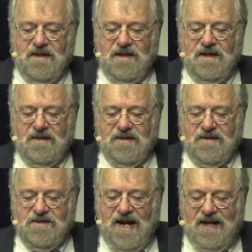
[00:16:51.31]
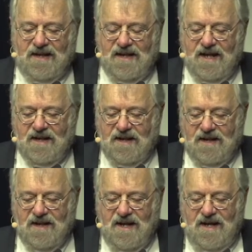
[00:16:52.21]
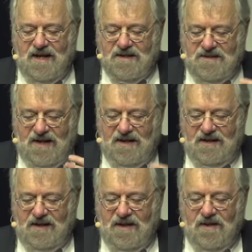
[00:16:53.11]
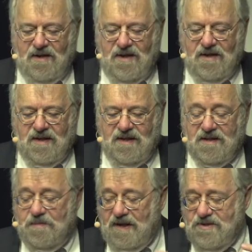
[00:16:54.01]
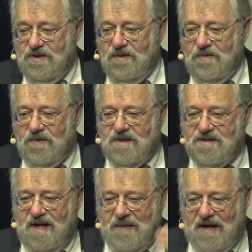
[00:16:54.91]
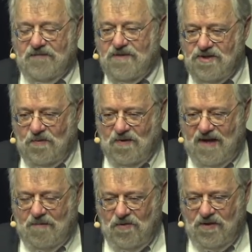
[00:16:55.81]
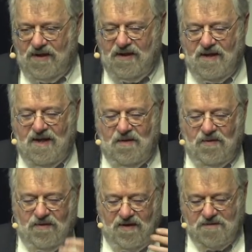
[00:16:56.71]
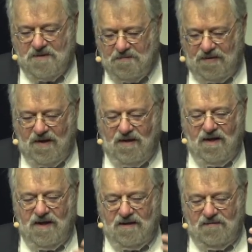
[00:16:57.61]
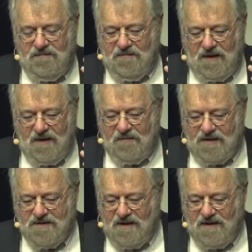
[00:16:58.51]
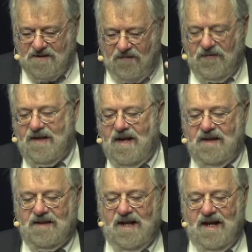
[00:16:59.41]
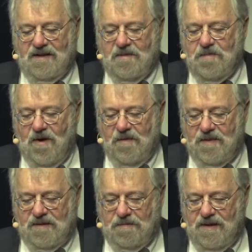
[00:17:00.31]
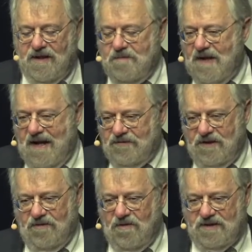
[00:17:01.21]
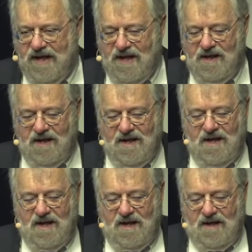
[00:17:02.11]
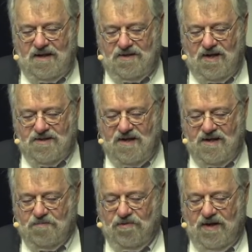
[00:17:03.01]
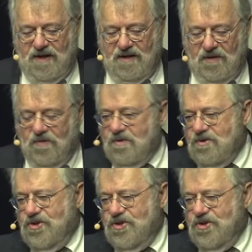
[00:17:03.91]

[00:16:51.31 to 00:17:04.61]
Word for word: Uh, Jackie Kennedy is standing there in the picture with the same outfit she wore that morning, with her husband's blood on it. um, it's in a suffocatingly hot compartment. The plane had been out there all day. Johnson has brought in a local